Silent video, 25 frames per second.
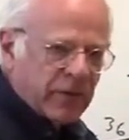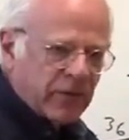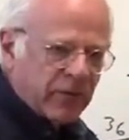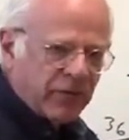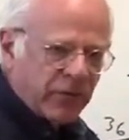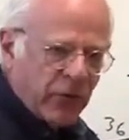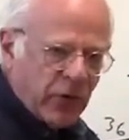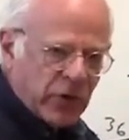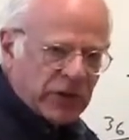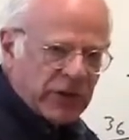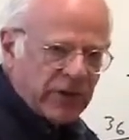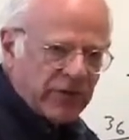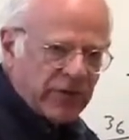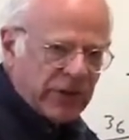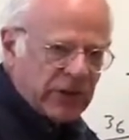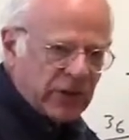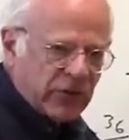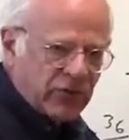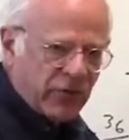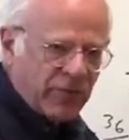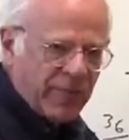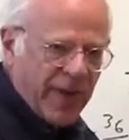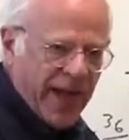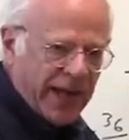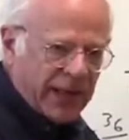the first of
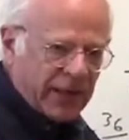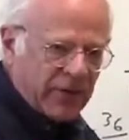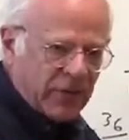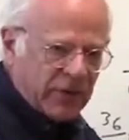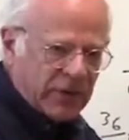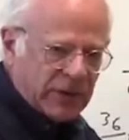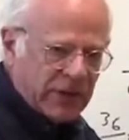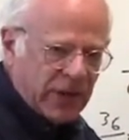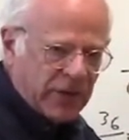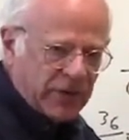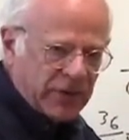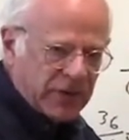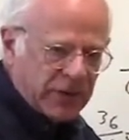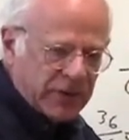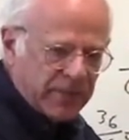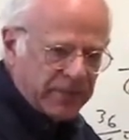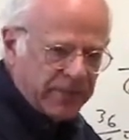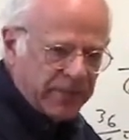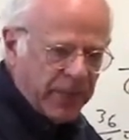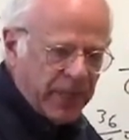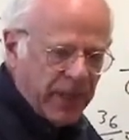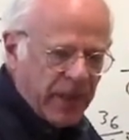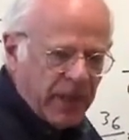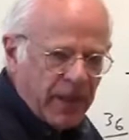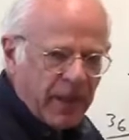these dramatic results.
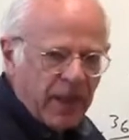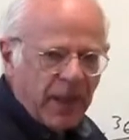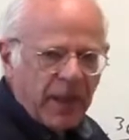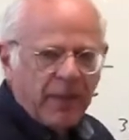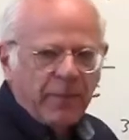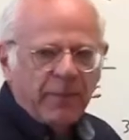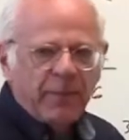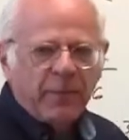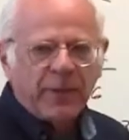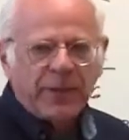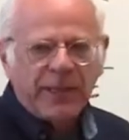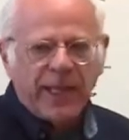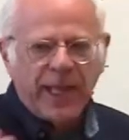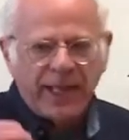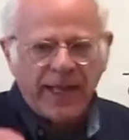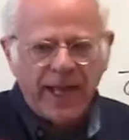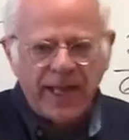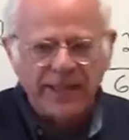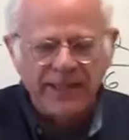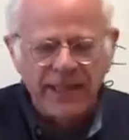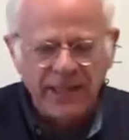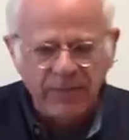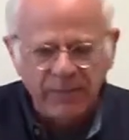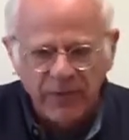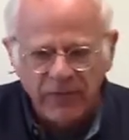But like
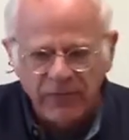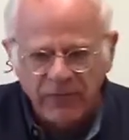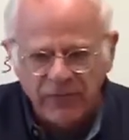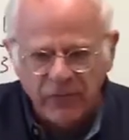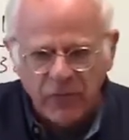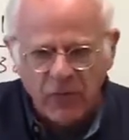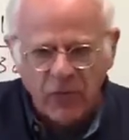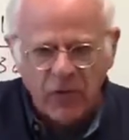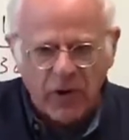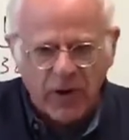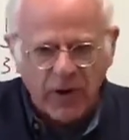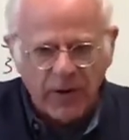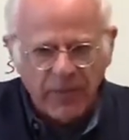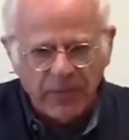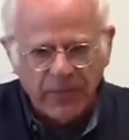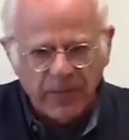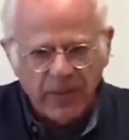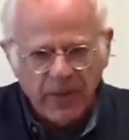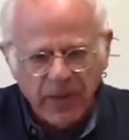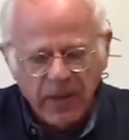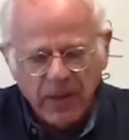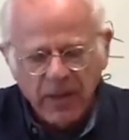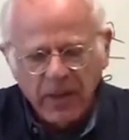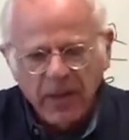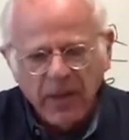I did before,
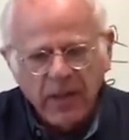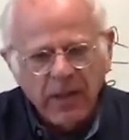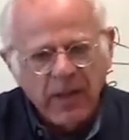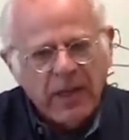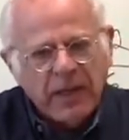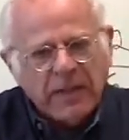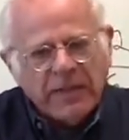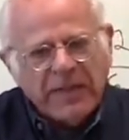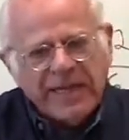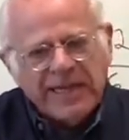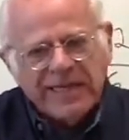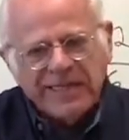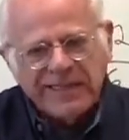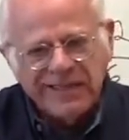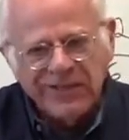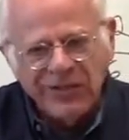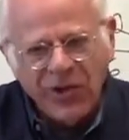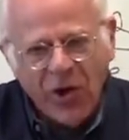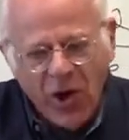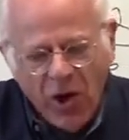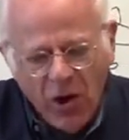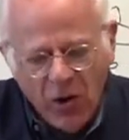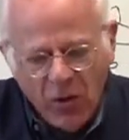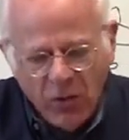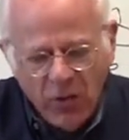there is
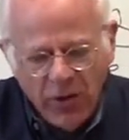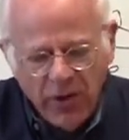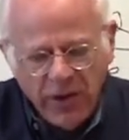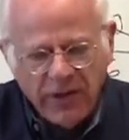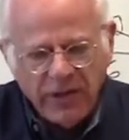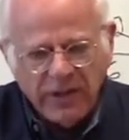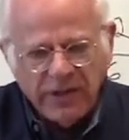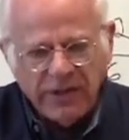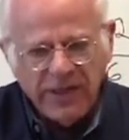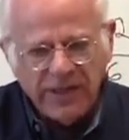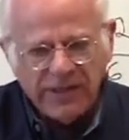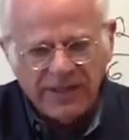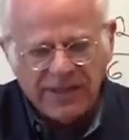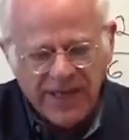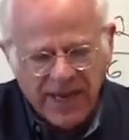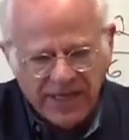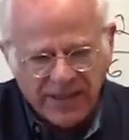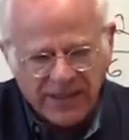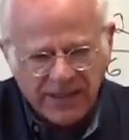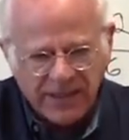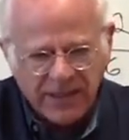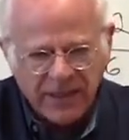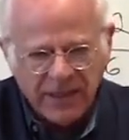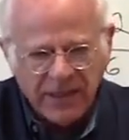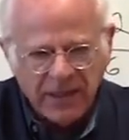no
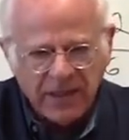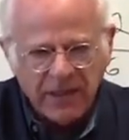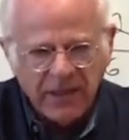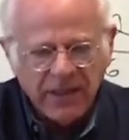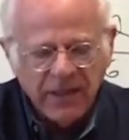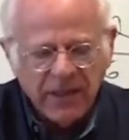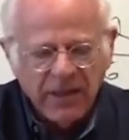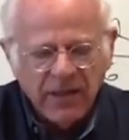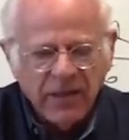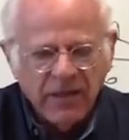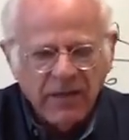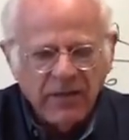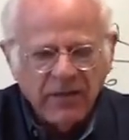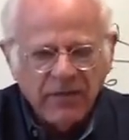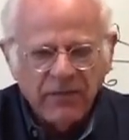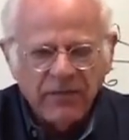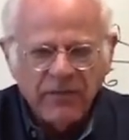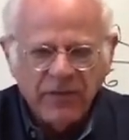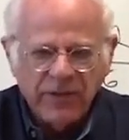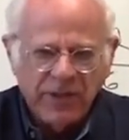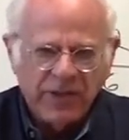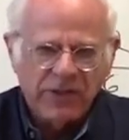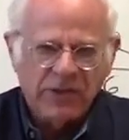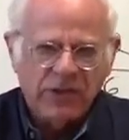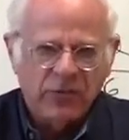necessity
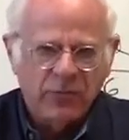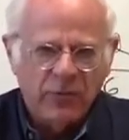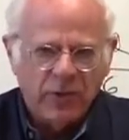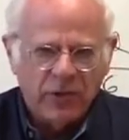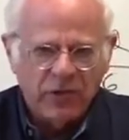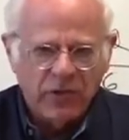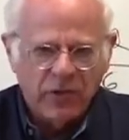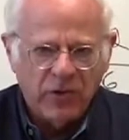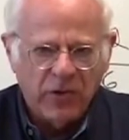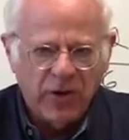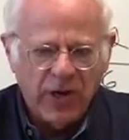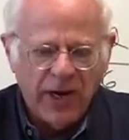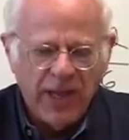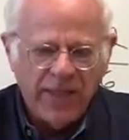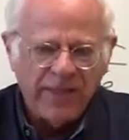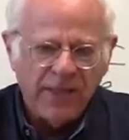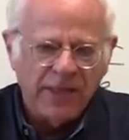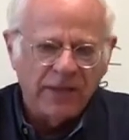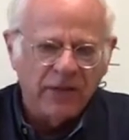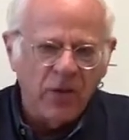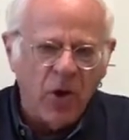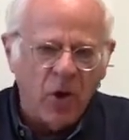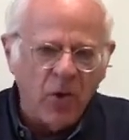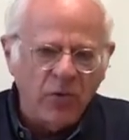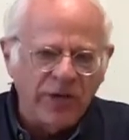for this to occur. And
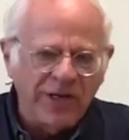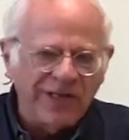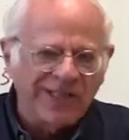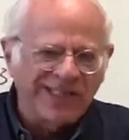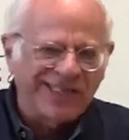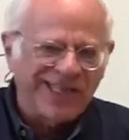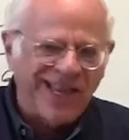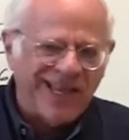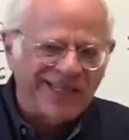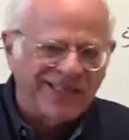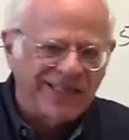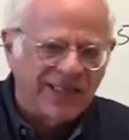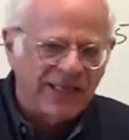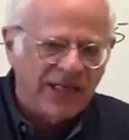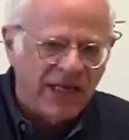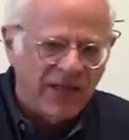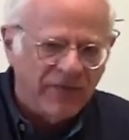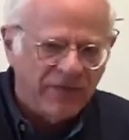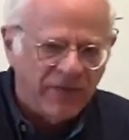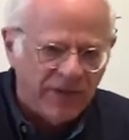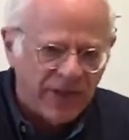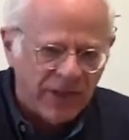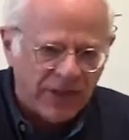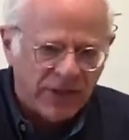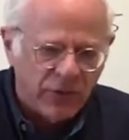the no
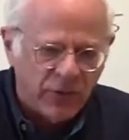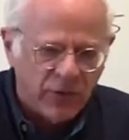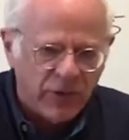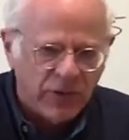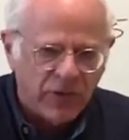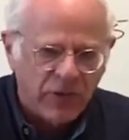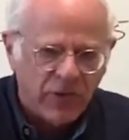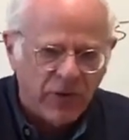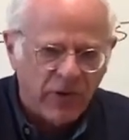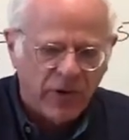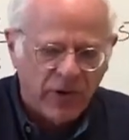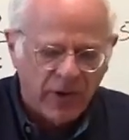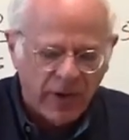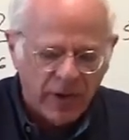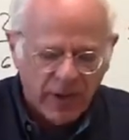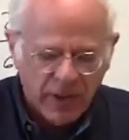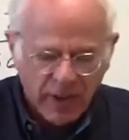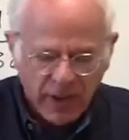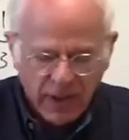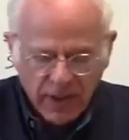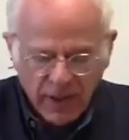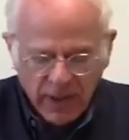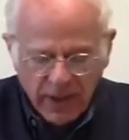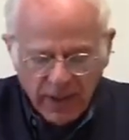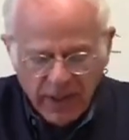necessity for this to occur
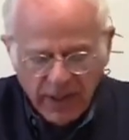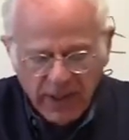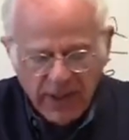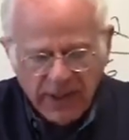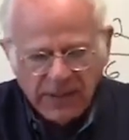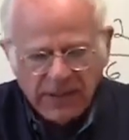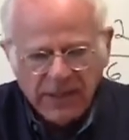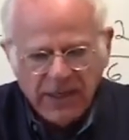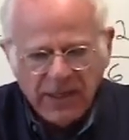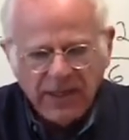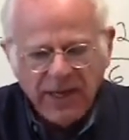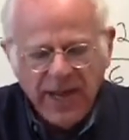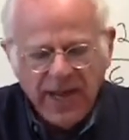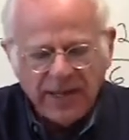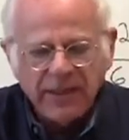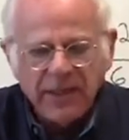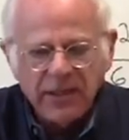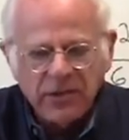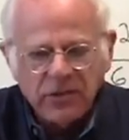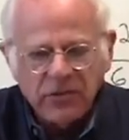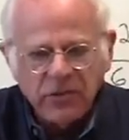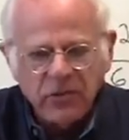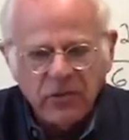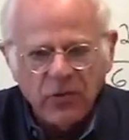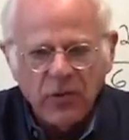is
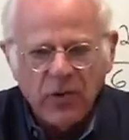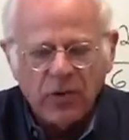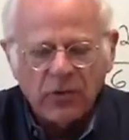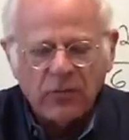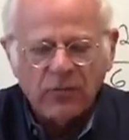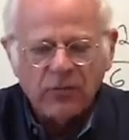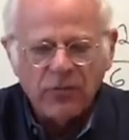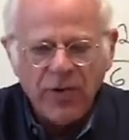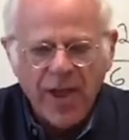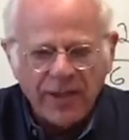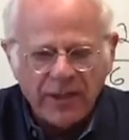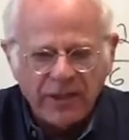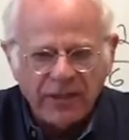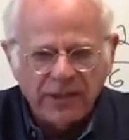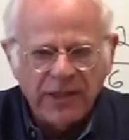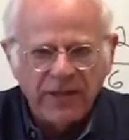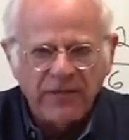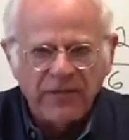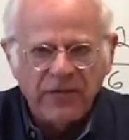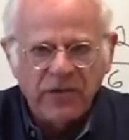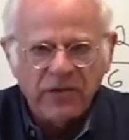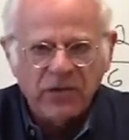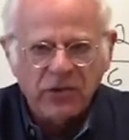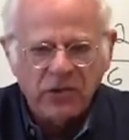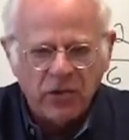connected to
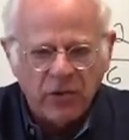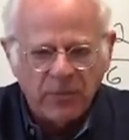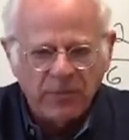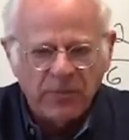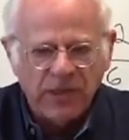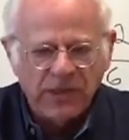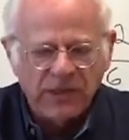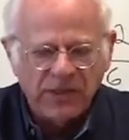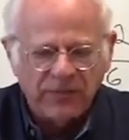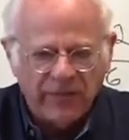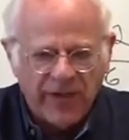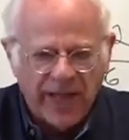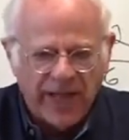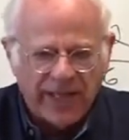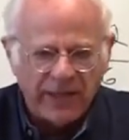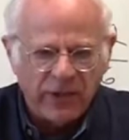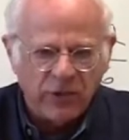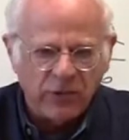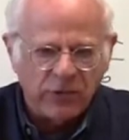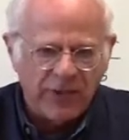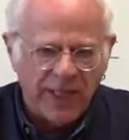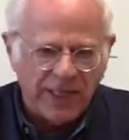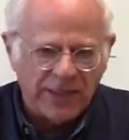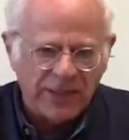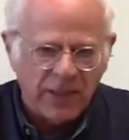relative surplus
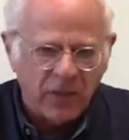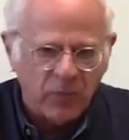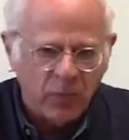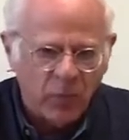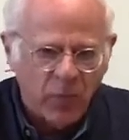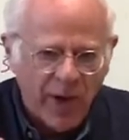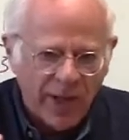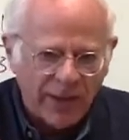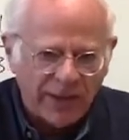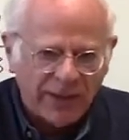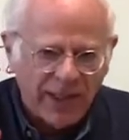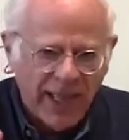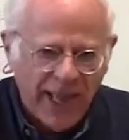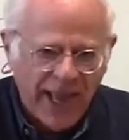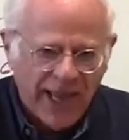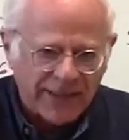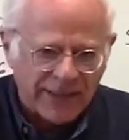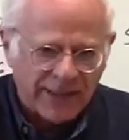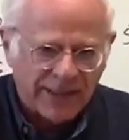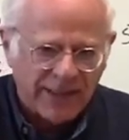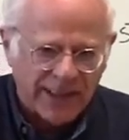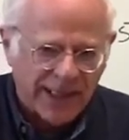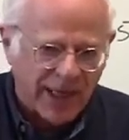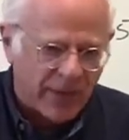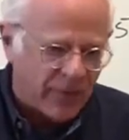value. So that's the one
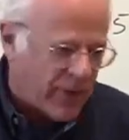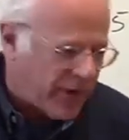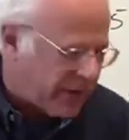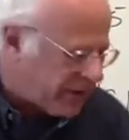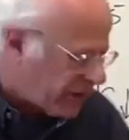last thing I